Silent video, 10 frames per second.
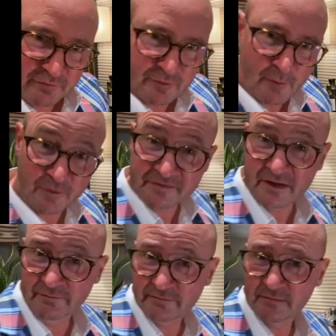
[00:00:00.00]
we talk about
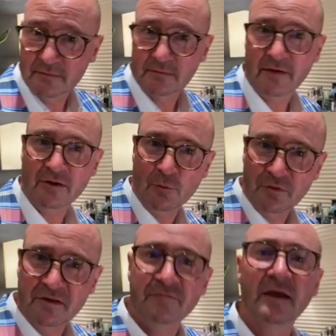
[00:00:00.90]
whiskey. Are we got any
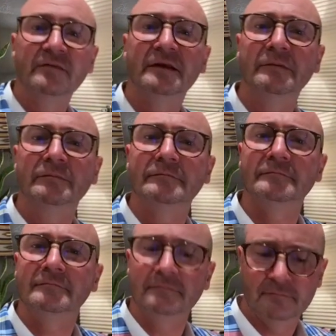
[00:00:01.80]
whiskey fans here?
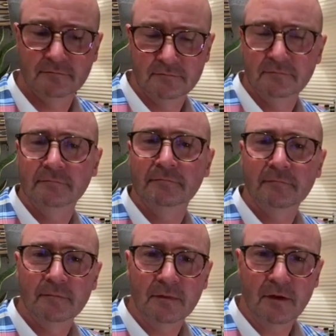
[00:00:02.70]

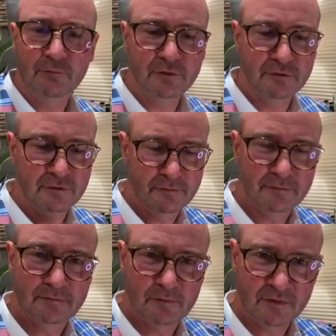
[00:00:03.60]
I hope we do.
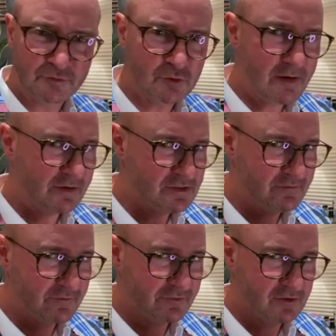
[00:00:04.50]
Because I talk about gin
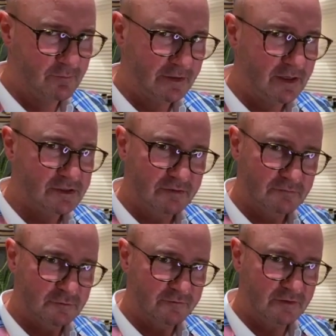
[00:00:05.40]
and vodka, but I actually
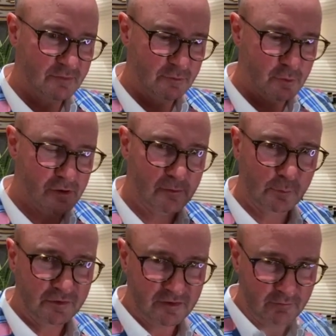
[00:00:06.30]
do a fair bit of work around
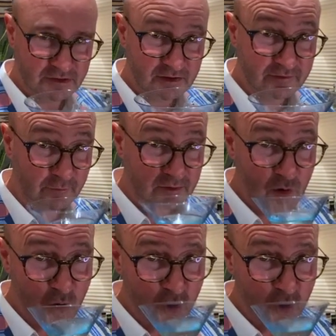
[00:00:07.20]
whiskey. Cheers, everyone.